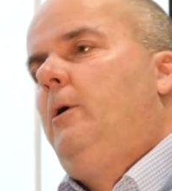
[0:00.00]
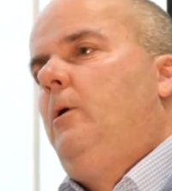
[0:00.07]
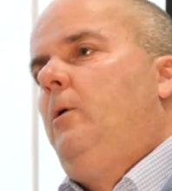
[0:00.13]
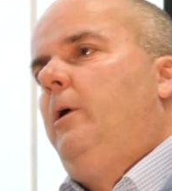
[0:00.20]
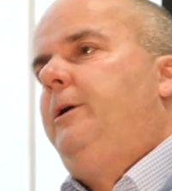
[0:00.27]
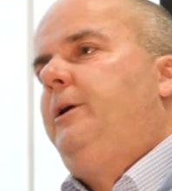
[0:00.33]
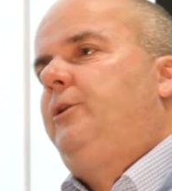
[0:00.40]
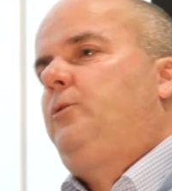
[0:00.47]

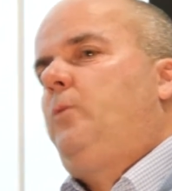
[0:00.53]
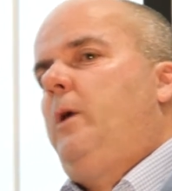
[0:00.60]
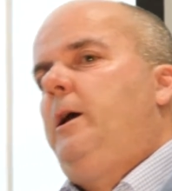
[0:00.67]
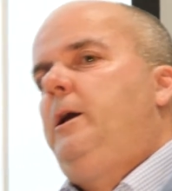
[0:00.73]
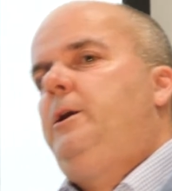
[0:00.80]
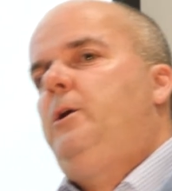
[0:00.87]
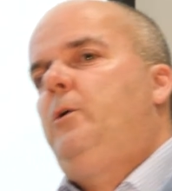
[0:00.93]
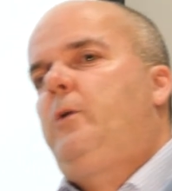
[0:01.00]
Now this
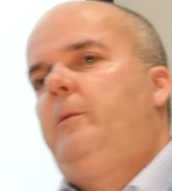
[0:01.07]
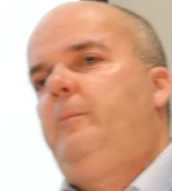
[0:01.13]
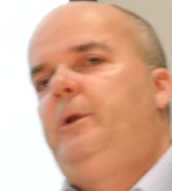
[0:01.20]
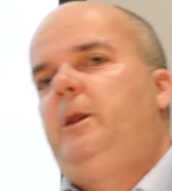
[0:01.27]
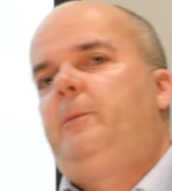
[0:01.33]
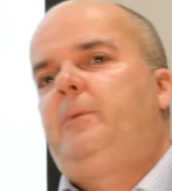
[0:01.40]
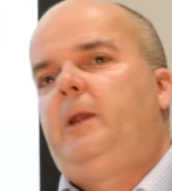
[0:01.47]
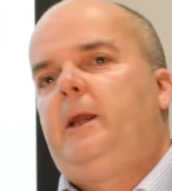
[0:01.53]
way you can
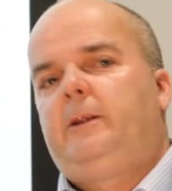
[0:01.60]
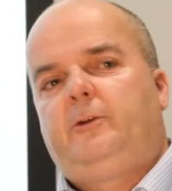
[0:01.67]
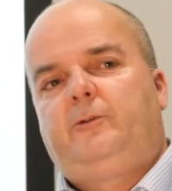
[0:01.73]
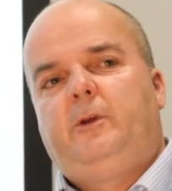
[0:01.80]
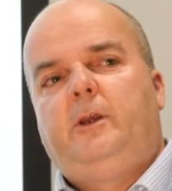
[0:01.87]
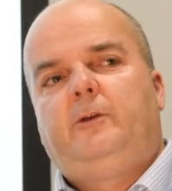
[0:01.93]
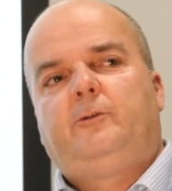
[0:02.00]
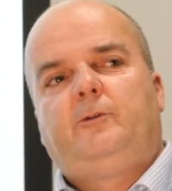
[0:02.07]
manipulate the
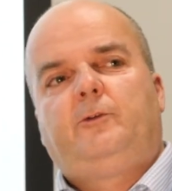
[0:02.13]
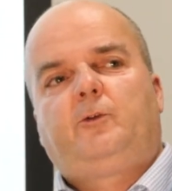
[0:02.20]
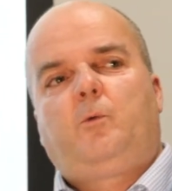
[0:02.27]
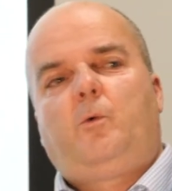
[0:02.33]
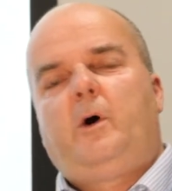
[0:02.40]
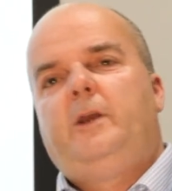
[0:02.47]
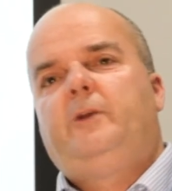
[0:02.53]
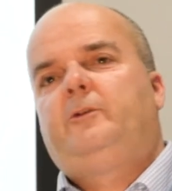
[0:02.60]
seasons
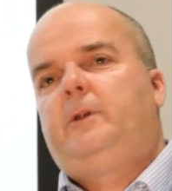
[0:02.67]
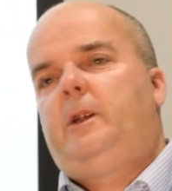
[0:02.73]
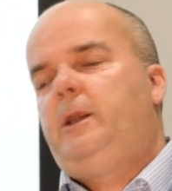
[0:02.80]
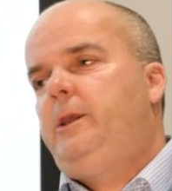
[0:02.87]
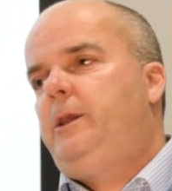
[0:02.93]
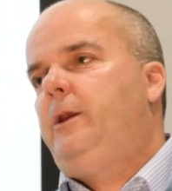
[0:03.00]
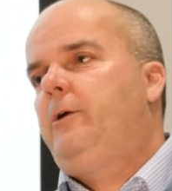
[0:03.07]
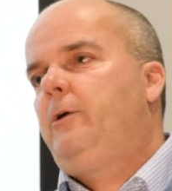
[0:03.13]
twice in
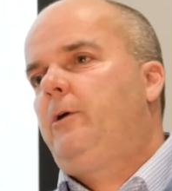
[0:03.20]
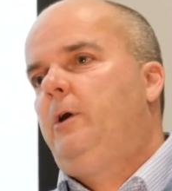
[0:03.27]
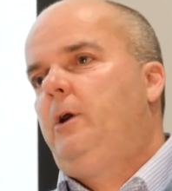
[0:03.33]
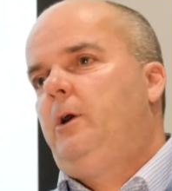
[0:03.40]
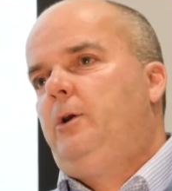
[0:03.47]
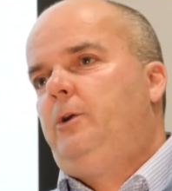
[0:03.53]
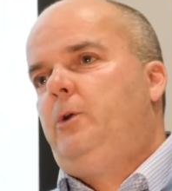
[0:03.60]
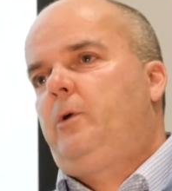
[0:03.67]
any year.
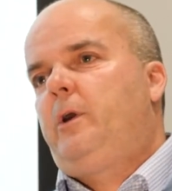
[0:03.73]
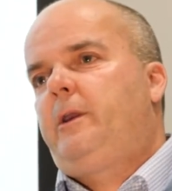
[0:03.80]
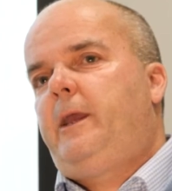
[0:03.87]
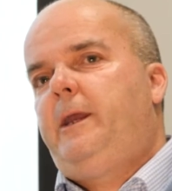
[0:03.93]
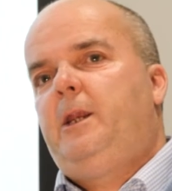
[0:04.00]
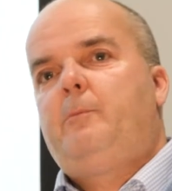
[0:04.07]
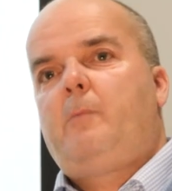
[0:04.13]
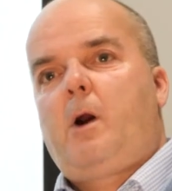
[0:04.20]
You can
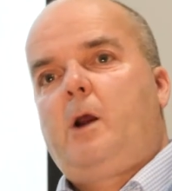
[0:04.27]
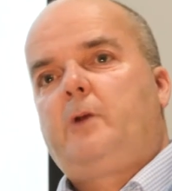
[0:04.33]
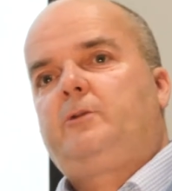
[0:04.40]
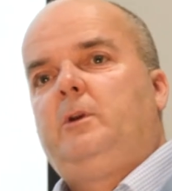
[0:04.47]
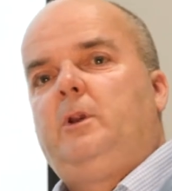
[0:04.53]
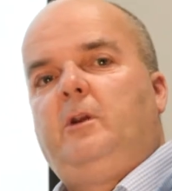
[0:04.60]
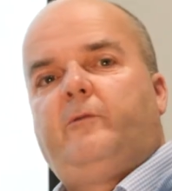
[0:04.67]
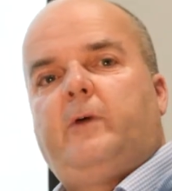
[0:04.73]
gain a
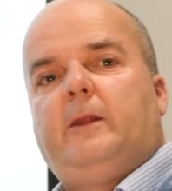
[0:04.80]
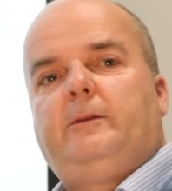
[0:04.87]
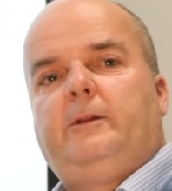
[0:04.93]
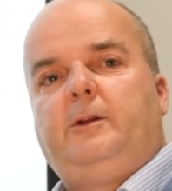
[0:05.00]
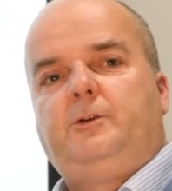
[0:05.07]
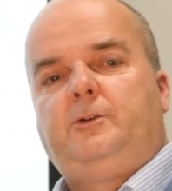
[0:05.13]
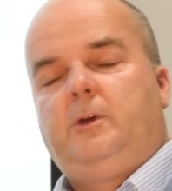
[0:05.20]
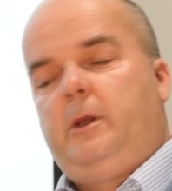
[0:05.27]
marginal
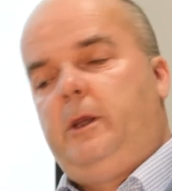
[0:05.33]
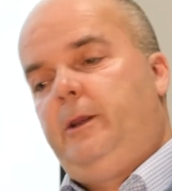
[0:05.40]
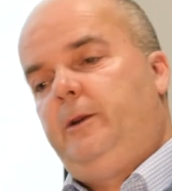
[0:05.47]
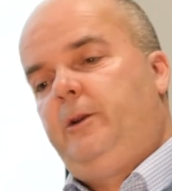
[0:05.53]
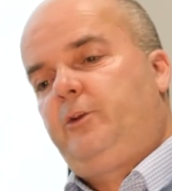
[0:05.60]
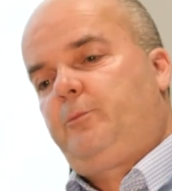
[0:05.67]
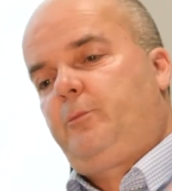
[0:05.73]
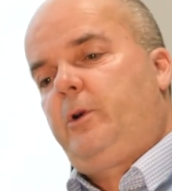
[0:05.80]
advantage in
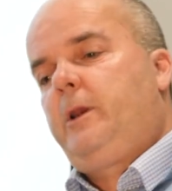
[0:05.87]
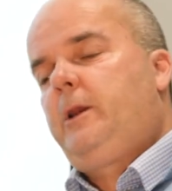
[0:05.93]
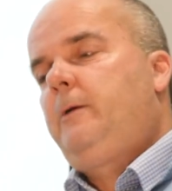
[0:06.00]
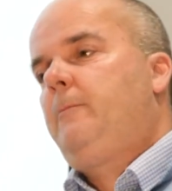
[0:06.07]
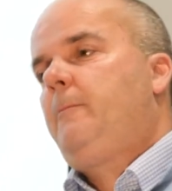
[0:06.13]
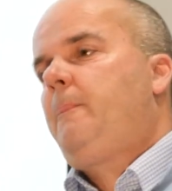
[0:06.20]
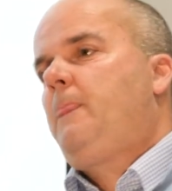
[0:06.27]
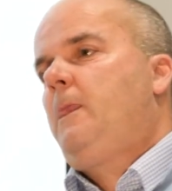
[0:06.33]
the
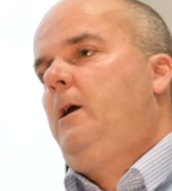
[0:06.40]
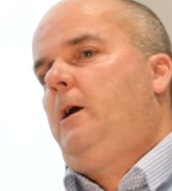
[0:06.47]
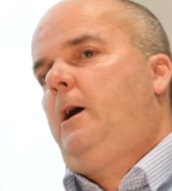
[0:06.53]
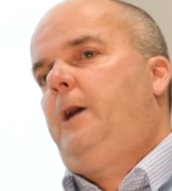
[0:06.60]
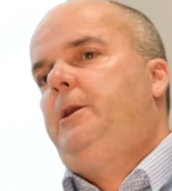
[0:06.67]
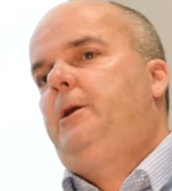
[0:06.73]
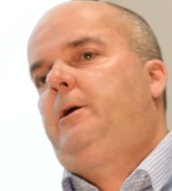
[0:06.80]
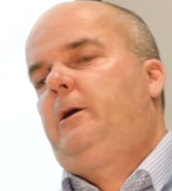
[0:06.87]
spring
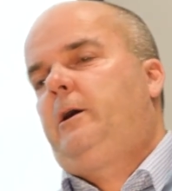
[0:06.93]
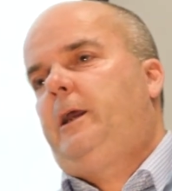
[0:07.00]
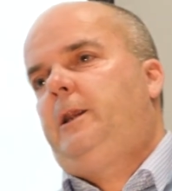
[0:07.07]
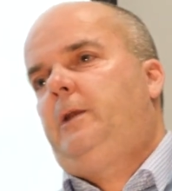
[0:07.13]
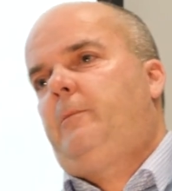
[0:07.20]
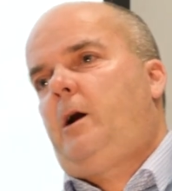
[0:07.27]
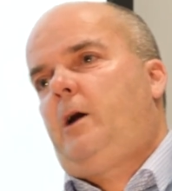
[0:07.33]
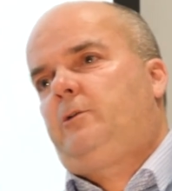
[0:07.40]
and you can gain
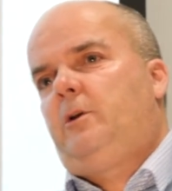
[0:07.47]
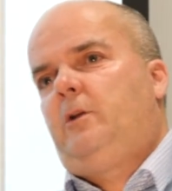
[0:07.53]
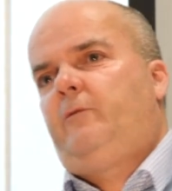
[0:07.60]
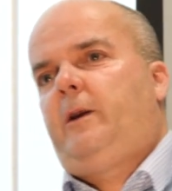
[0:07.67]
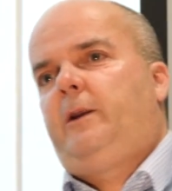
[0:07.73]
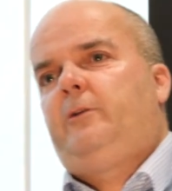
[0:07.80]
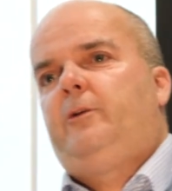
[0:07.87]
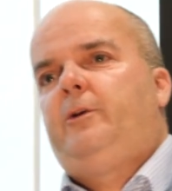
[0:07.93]
a marginal
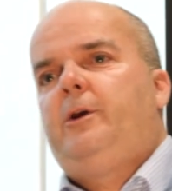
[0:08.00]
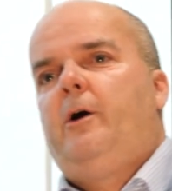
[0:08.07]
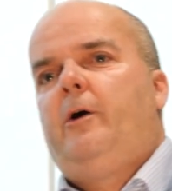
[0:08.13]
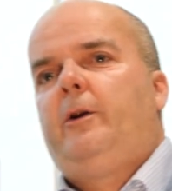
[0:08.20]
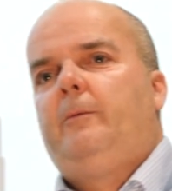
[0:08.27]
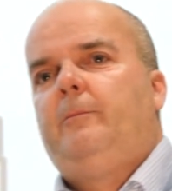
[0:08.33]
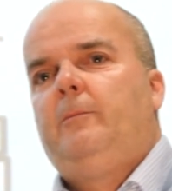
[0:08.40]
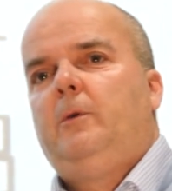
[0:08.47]
advantage in the
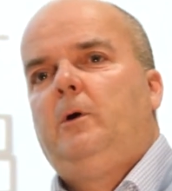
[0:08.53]
autumn.